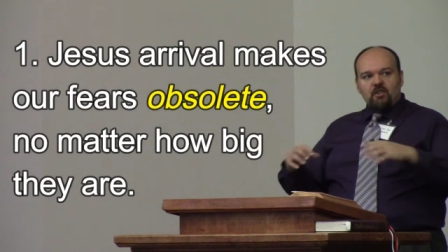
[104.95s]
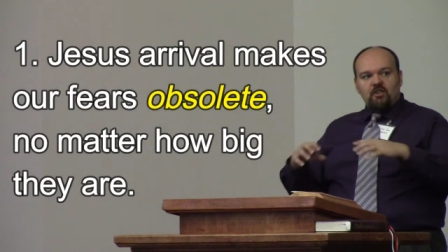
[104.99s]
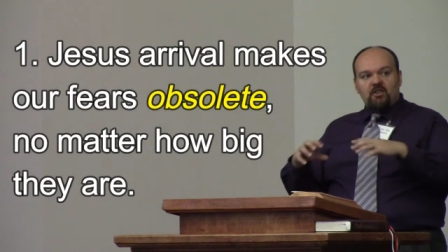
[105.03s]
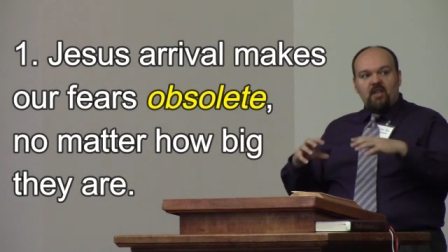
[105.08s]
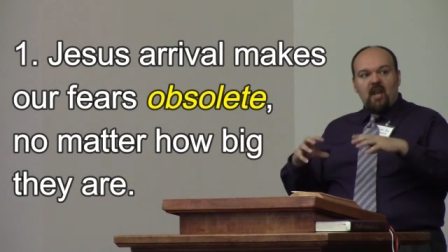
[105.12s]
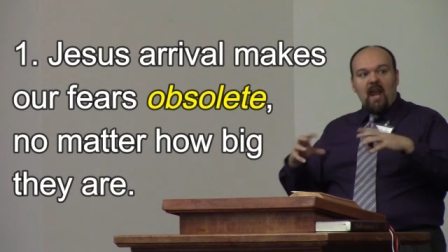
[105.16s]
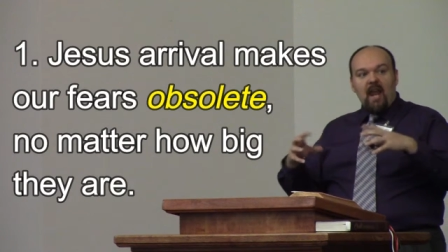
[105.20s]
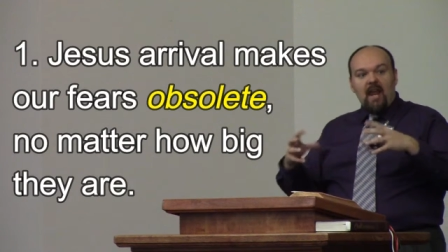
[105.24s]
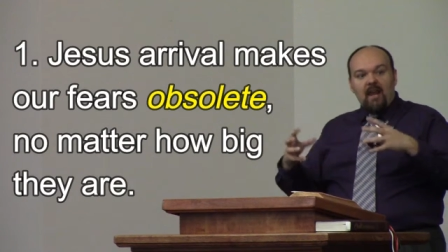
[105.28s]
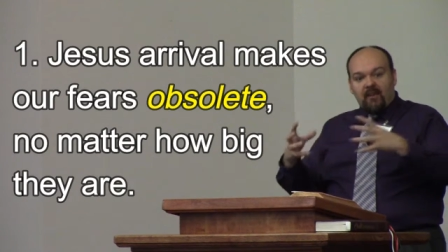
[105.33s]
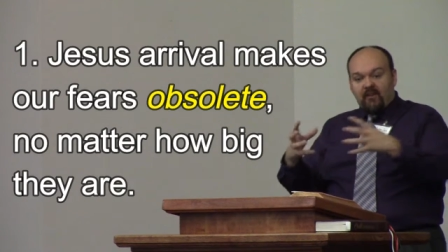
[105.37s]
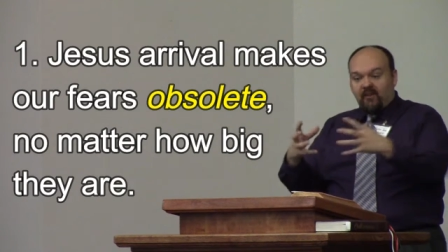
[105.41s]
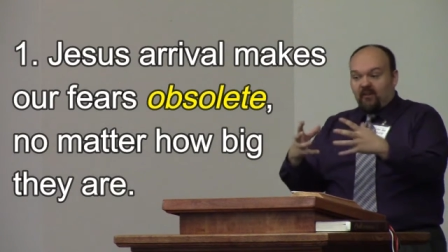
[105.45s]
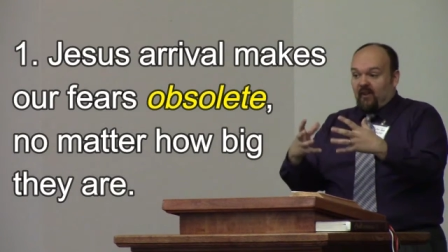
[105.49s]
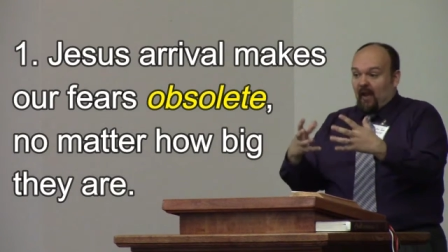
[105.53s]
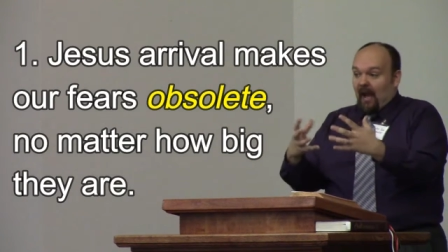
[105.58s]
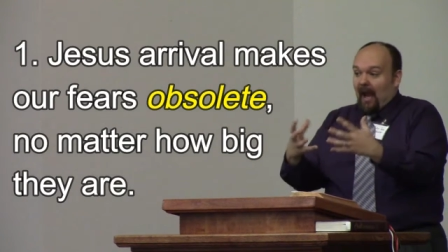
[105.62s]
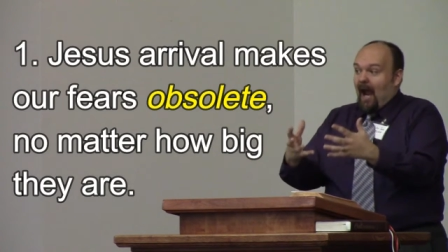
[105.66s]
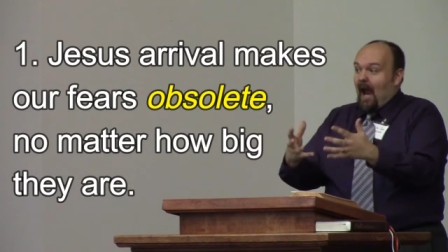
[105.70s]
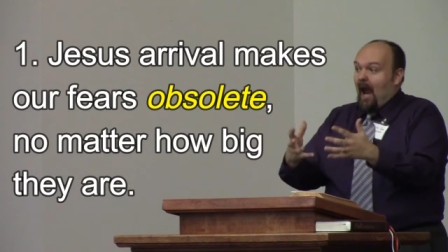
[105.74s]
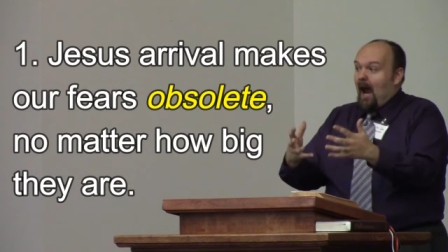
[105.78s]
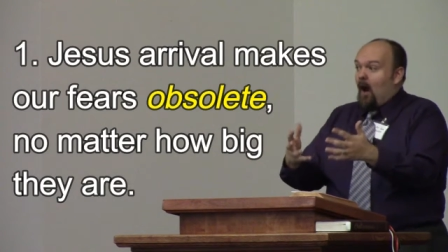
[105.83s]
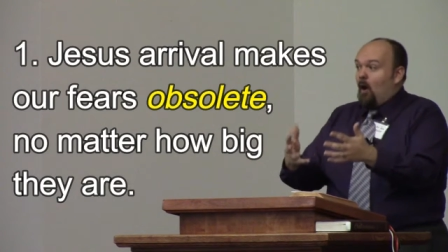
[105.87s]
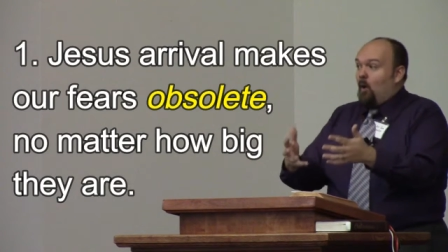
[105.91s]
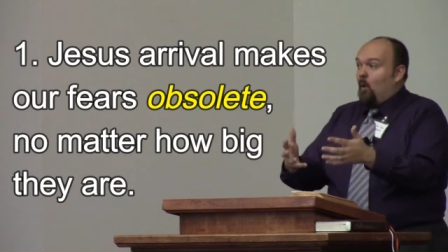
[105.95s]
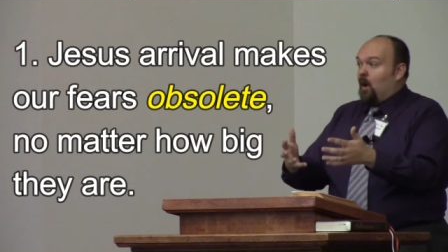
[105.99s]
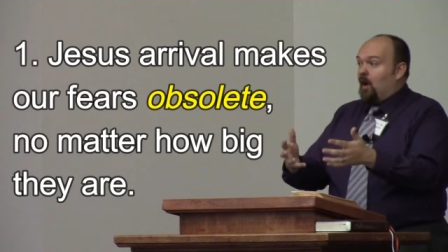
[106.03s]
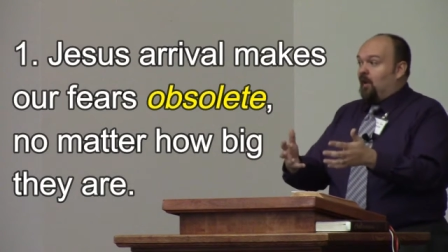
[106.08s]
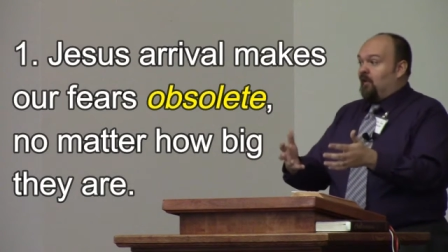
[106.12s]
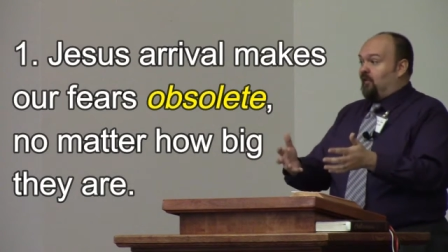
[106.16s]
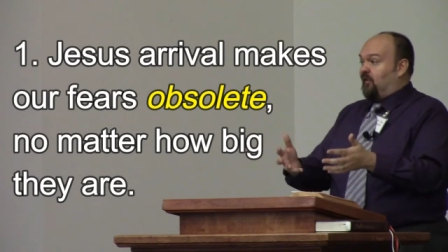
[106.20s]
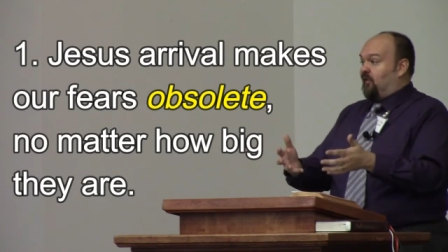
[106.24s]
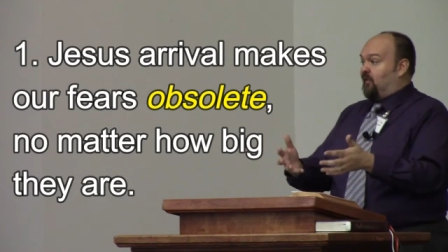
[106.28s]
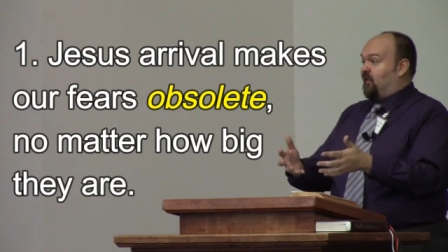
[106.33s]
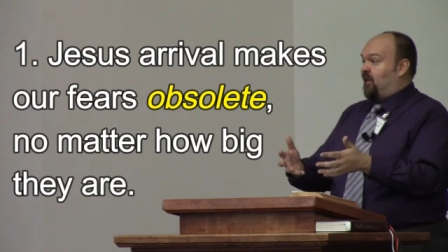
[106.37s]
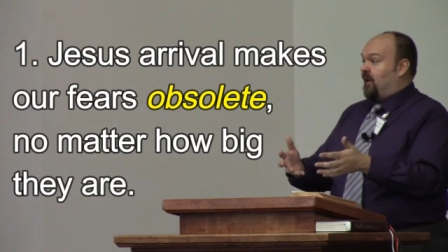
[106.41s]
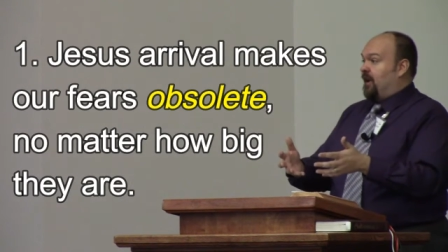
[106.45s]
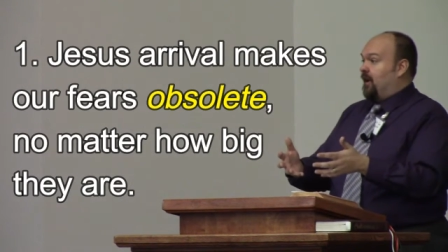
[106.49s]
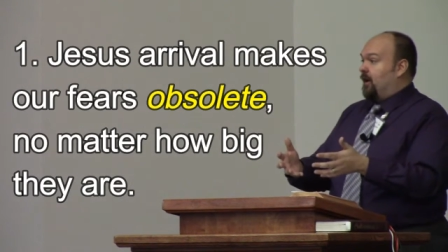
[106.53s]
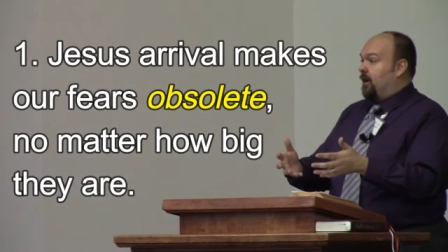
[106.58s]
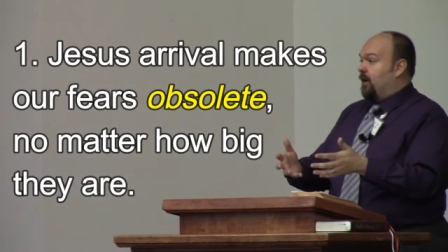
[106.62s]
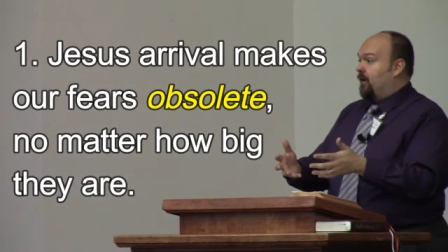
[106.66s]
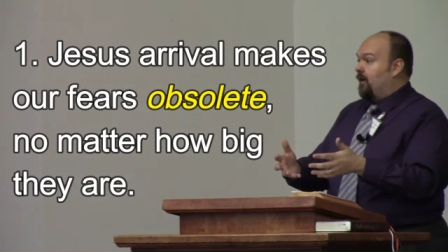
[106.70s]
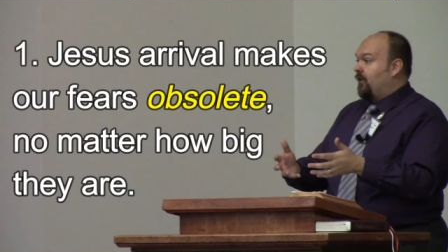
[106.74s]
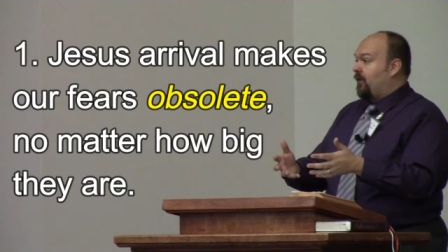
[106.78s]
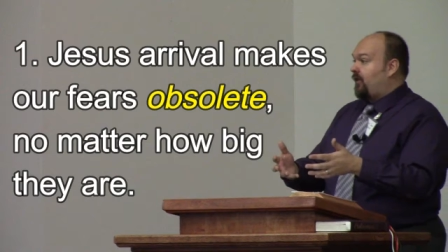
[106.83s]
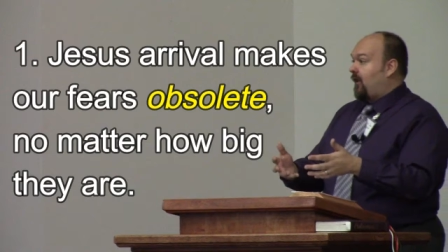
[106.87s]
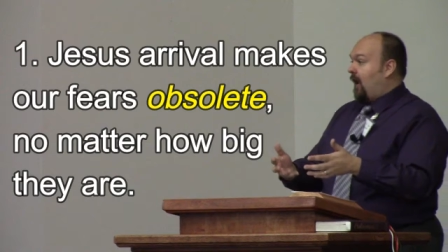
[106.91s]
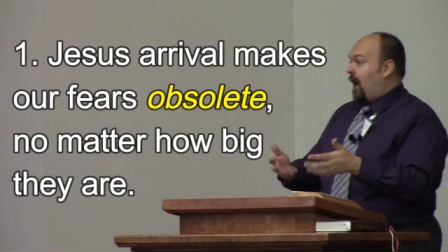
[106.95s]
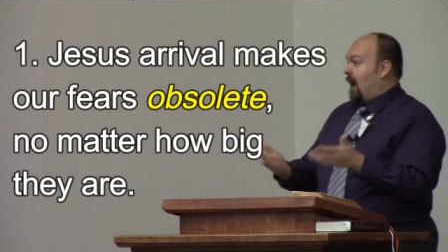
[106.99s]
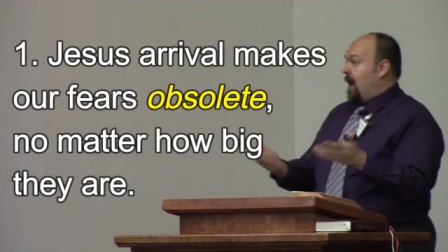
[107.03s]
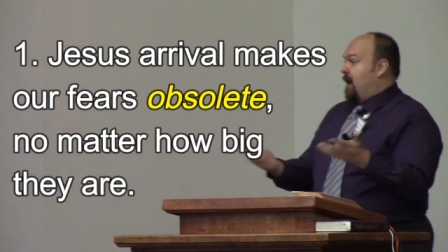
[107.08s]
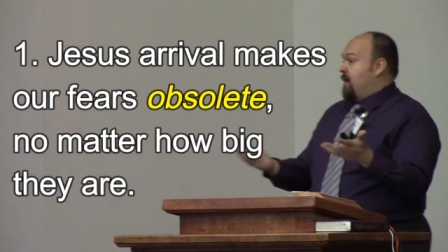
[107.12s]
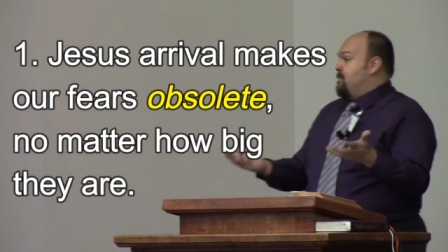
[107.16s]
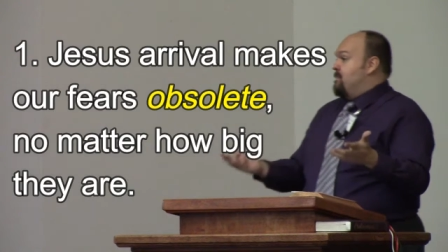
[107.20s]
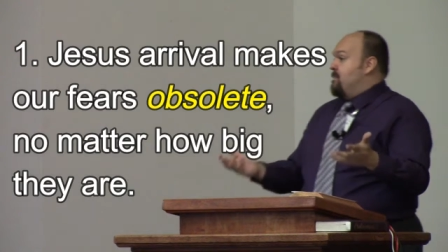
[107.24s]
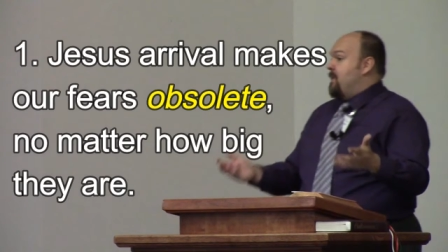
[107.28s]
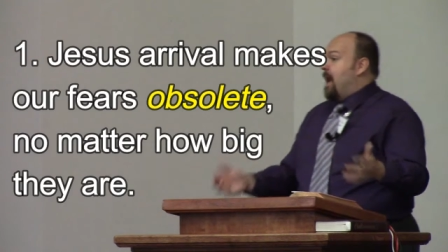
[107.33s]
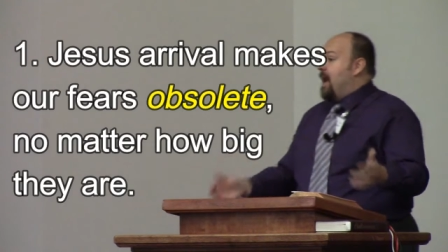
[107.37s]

takes our fears and